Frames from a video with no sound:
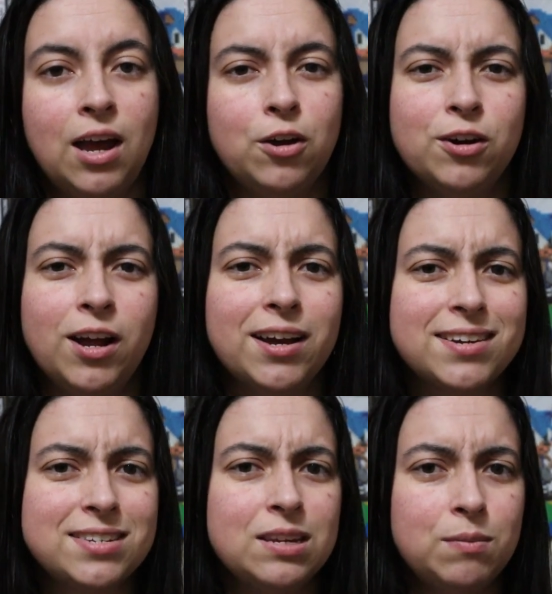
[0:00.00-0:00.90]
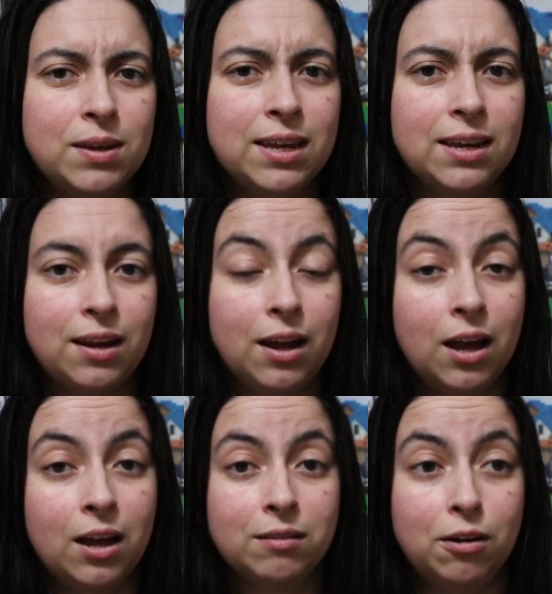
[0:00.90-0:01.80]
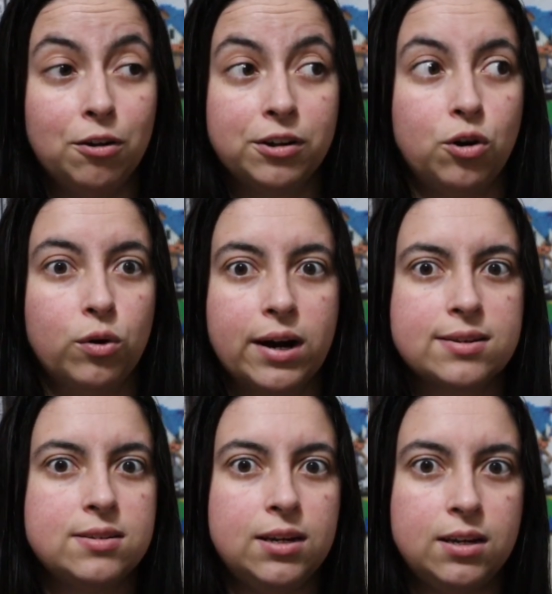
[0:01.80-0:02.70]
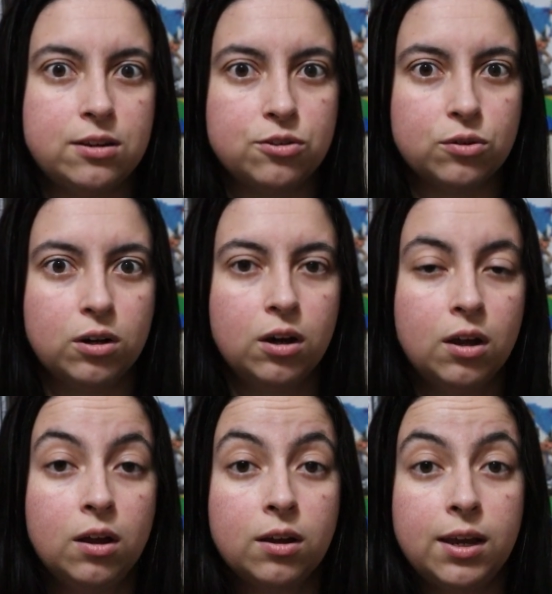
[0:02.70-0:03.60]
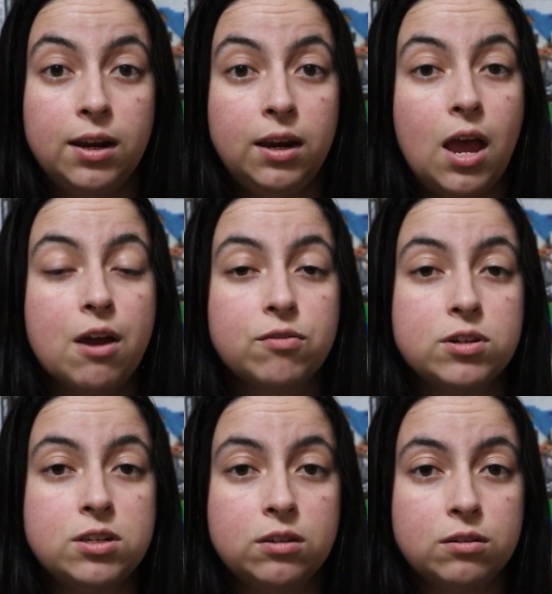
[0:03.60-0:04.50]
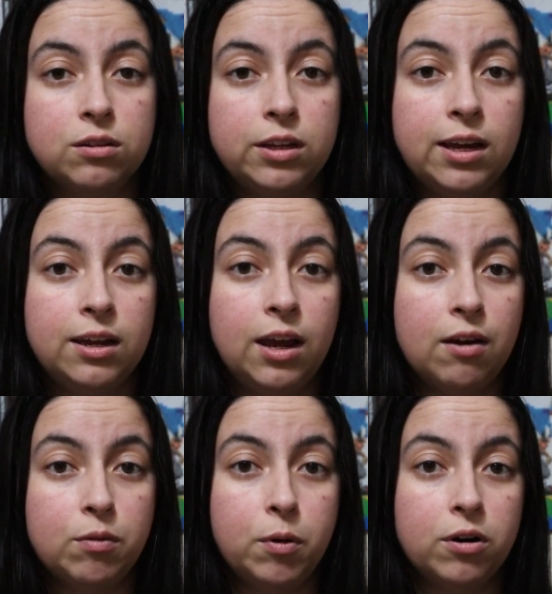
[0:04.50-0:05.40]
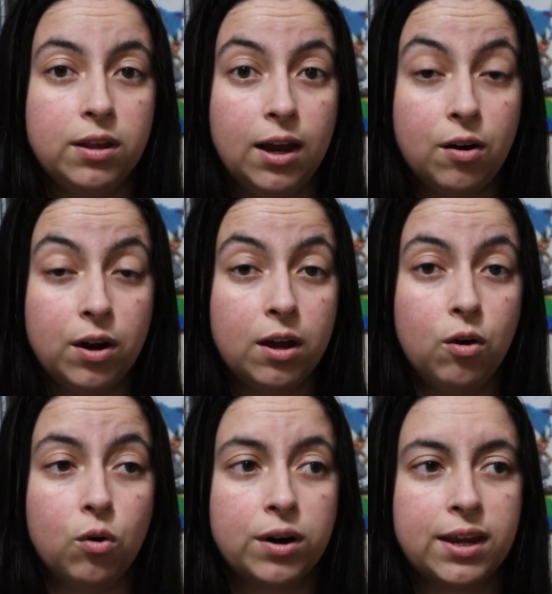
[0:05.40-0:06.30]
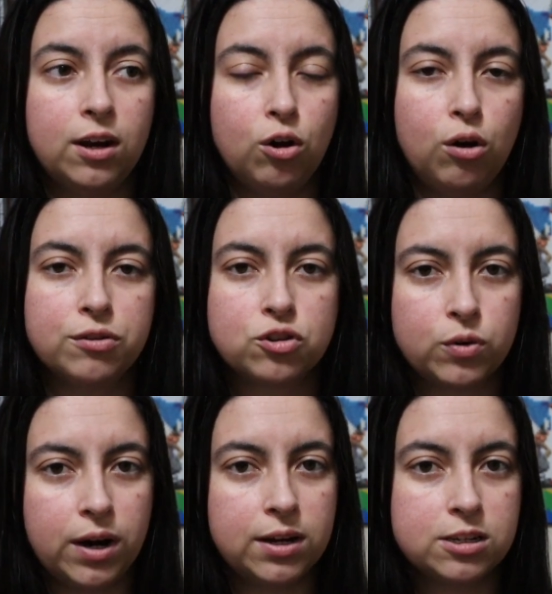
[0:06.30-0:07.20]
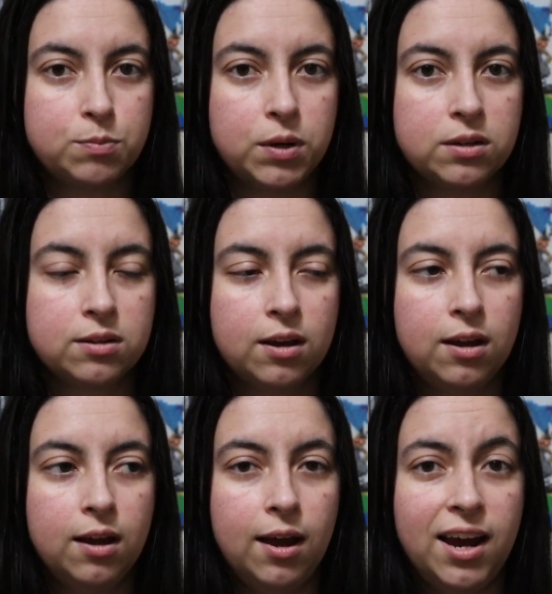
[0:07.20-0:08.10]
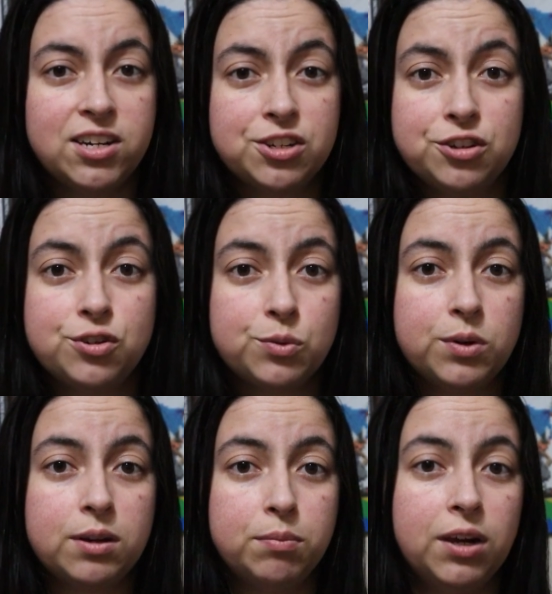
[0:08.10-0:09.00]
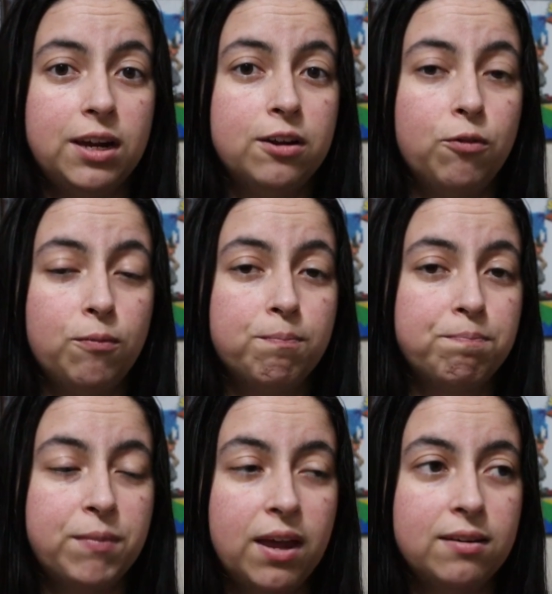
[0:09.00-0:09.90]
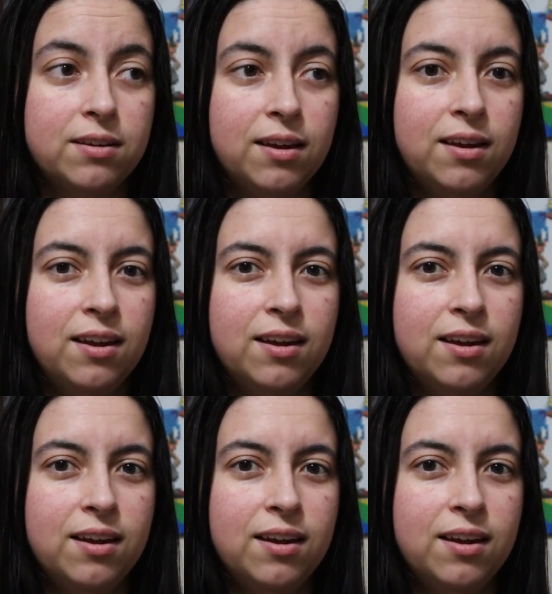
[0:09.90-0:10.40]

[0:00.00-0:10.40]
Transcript: Now, you're not going to see me getting all the Korok seeds or getting every single thing in every part of the area or getting all the shrines, but I just enjoy playing it. And